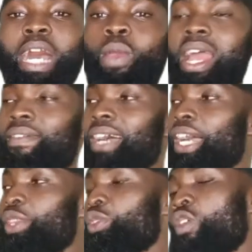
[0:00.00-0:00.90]
And we
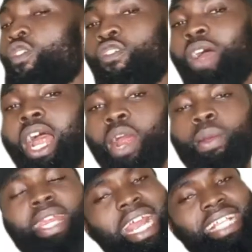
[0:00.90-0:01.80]
have
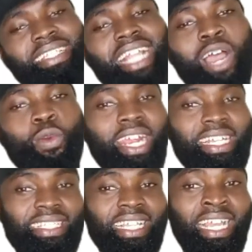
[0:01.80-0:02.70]
at-tufahu. Yes, now we
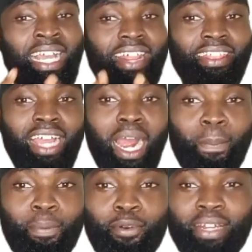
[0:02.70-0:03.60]
can say the
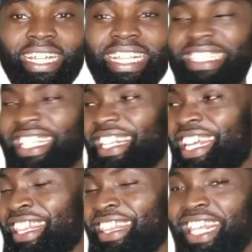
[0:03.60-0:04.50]
apple is
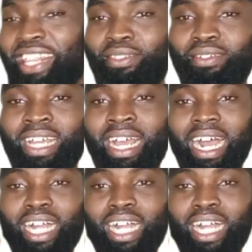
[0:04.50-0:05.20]
ladhidun.